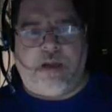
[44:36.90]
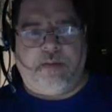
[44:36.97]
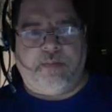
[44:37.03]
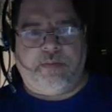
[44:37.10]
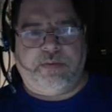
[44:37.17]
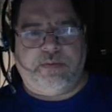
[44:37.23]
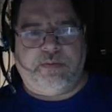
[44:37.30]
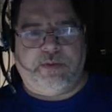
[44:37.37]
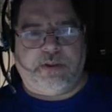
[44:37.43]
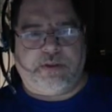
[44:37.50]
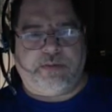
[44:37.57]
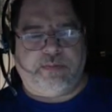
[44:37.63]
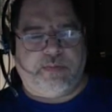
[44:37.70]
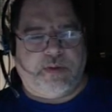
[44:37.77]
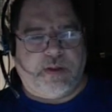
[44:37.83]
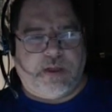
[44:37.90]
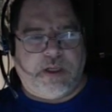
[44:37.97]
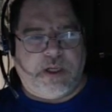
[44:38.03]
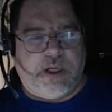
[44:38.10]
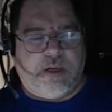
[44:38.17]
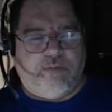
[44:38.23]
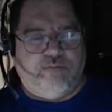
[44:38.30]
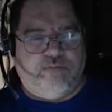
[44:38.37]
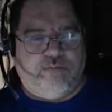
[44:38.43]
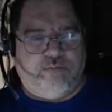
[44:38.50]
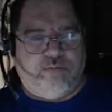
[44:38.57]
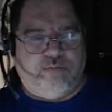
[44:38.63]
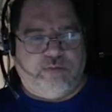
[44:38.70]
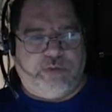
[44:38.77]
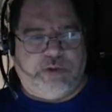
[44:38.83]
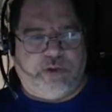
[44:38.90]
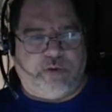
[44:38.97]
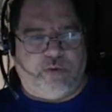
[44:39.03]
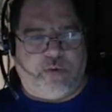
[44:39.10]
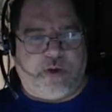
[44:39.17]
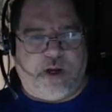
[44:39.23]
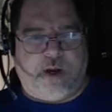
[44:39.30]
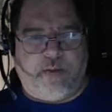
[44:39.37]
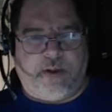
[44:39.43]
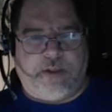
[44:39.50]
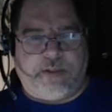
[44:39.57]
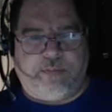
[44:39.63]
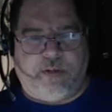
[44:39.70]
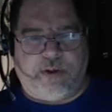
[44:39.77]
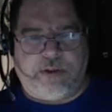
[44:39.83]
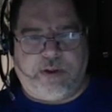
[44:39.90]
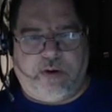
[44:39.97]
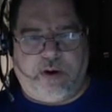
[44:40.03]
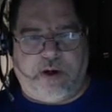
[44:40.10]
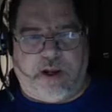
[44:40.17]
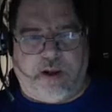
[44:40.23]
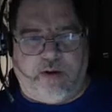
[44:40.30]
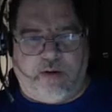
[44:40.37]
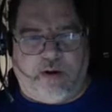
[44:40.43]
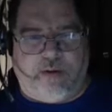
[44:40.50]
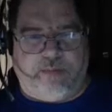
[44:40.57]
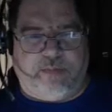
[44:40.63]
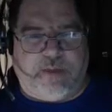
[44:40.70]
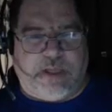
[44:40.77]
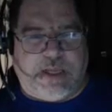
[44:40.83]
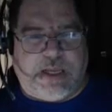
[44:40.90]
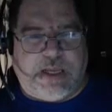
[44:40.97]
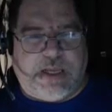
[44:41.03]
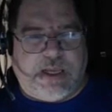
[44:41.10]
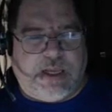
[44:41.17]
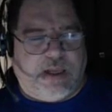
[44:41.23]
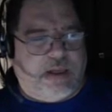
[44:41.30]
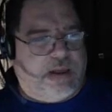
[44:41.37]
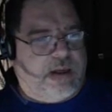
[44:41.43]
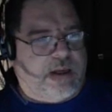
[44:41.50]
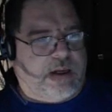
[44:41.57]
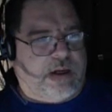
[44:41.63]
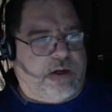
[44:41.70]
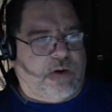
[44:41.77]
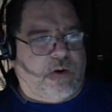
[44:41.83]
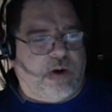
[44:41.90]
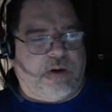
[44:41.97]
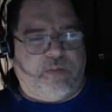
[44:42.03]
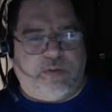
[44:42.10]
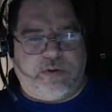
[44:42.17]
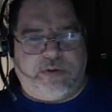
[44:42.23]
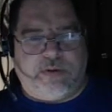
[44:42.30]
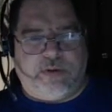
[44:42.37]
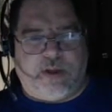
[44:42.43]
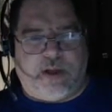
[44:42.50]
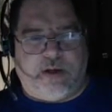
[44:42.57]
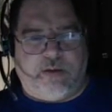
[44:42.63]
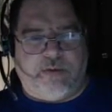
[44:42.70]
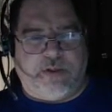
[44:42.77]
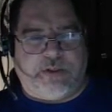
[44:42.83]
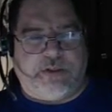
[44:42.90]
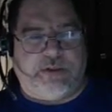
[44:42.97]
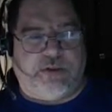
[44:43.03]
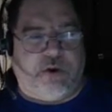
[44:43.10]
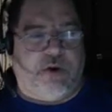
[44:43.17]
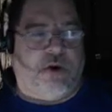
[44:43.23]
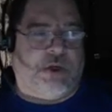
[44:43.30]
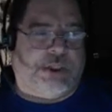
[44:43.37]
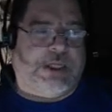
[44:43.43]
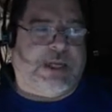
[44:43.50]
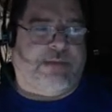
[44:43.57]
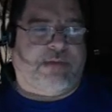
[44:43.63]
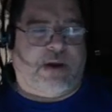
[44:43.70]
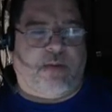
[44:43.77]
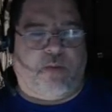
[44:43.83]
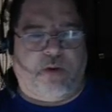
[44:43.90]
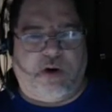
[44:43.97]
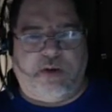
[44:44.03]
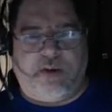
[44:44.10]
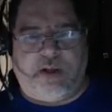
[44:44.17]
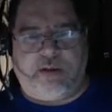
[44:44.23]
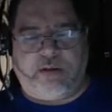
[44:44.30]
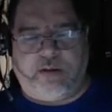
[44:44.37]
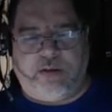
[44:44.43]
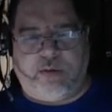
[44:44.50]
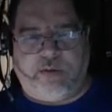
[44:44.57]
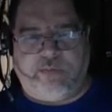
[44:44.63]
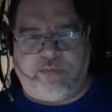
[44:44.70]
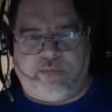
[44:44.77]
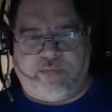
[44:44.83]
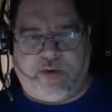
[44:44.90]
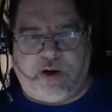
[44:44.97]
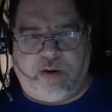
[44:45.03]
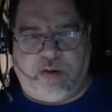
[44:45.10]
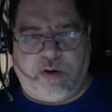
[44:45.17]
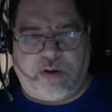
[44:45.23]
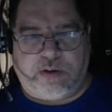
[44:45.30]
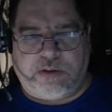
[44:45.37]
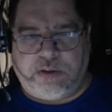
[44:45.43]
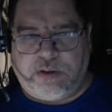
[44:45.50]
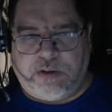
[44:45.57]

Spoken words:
I'm just so don't care about this project right now. I'm getting annoyed with, I know this is New Year's Eve and I'm worried about the noise from the fireworks.